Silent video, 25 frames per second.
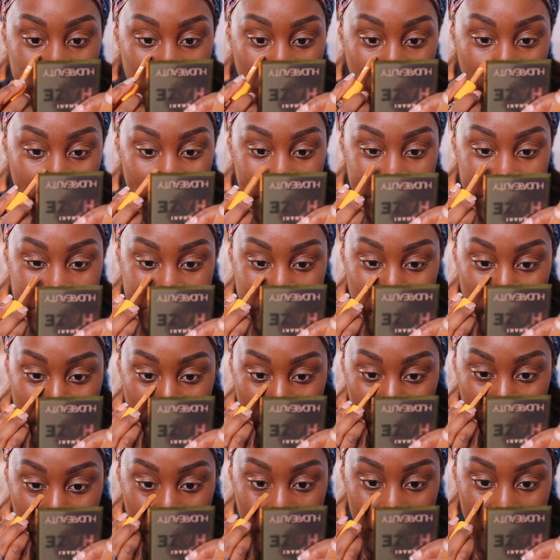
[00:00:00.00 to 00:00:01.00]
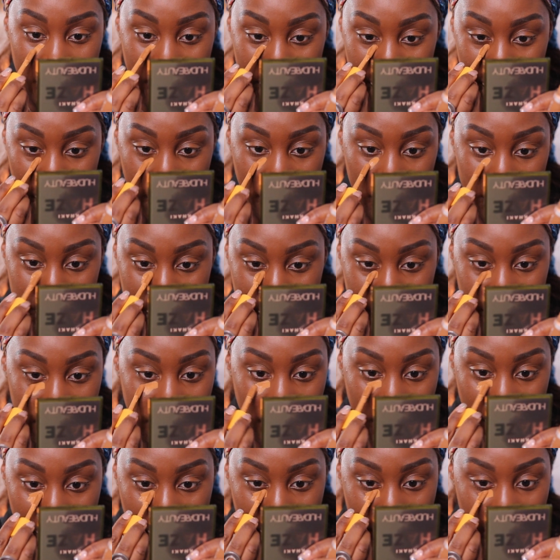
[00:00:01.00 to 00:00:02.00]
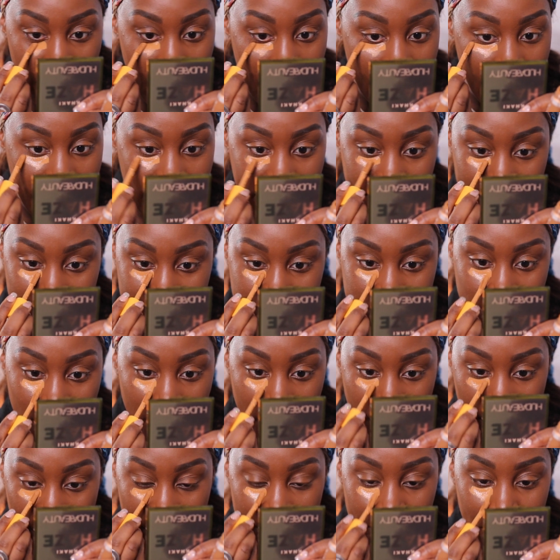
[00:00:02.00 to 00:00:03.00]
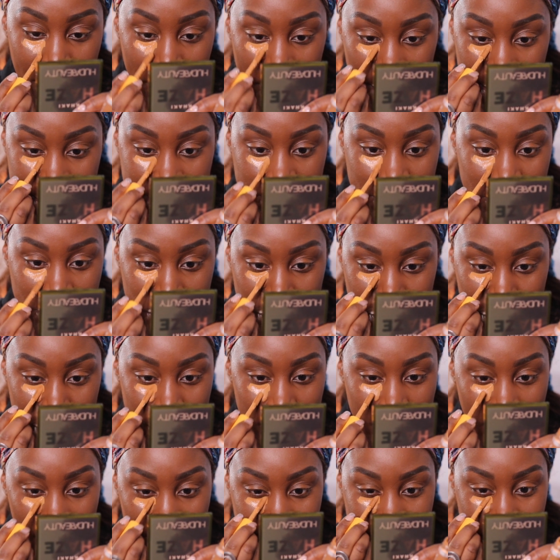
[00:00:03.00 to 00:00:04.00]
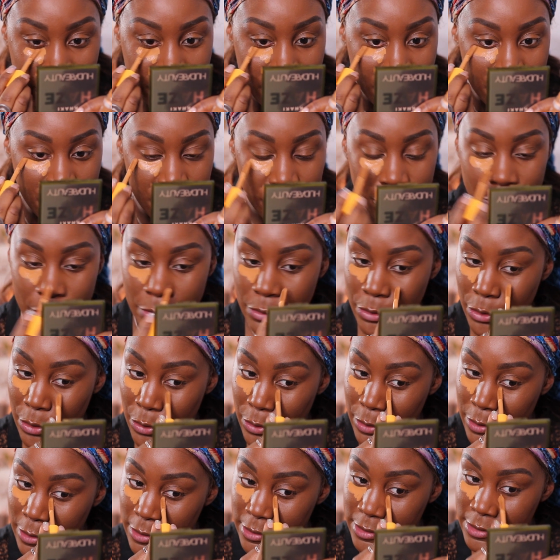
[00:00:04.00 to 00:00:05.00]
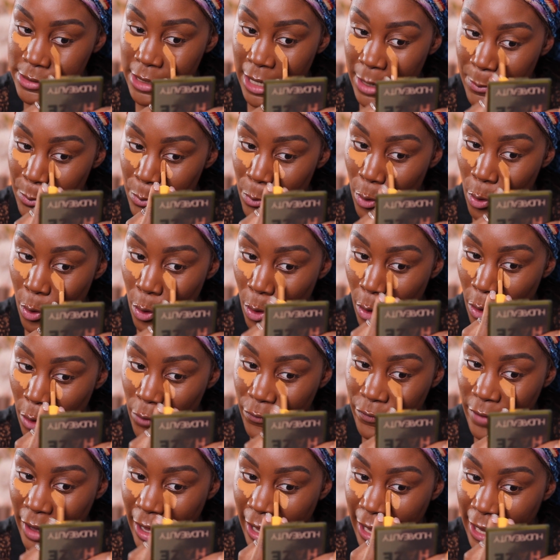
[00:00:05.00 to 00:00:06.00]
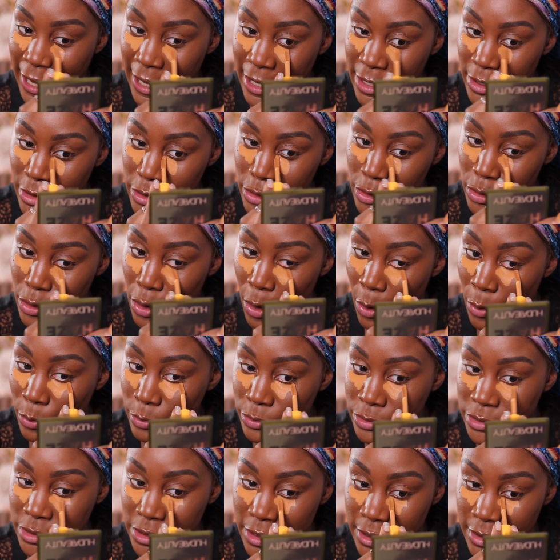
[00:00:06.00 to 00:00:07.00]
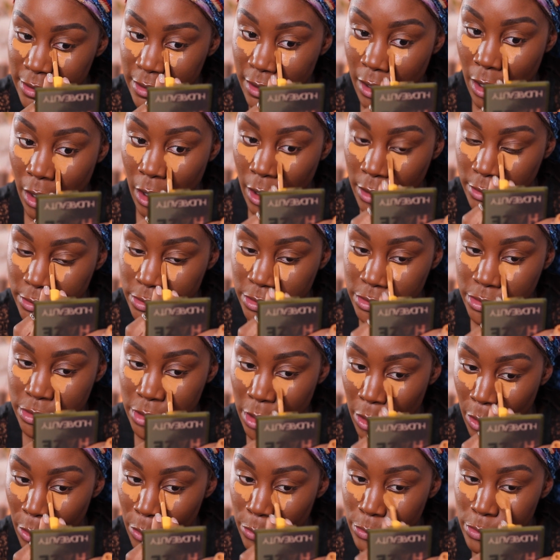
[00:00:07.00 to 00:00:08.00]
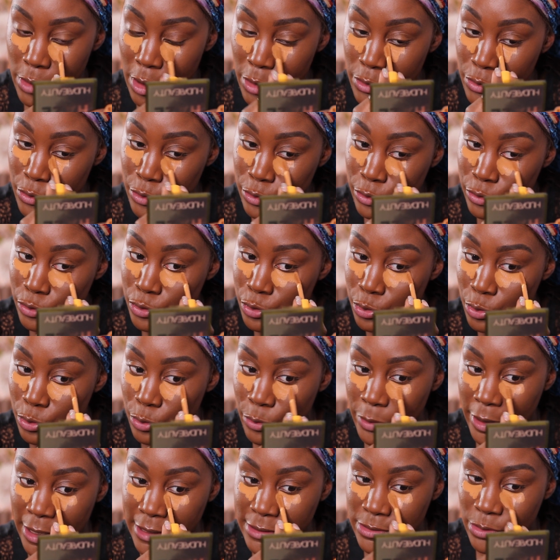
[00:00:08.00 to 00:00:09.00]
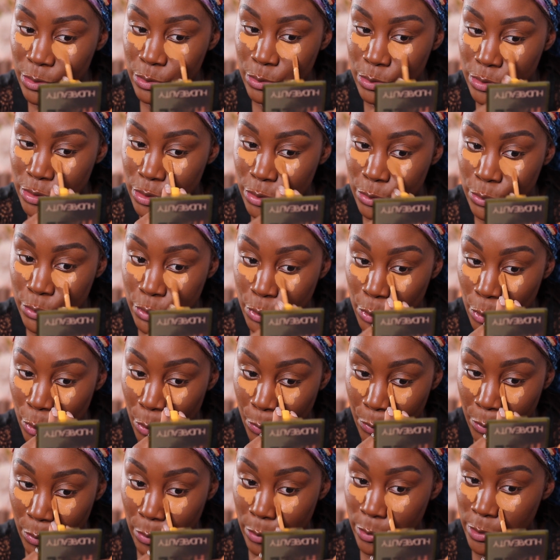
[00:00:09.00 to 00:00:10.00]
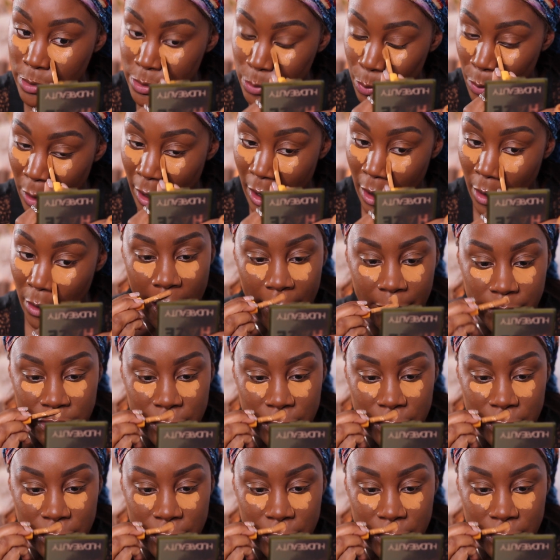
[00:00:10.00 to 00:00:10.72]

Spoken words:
So we're just gonna apply under the eyes. I personally do like to use more of a golden undertone. Neutral is also doable as well.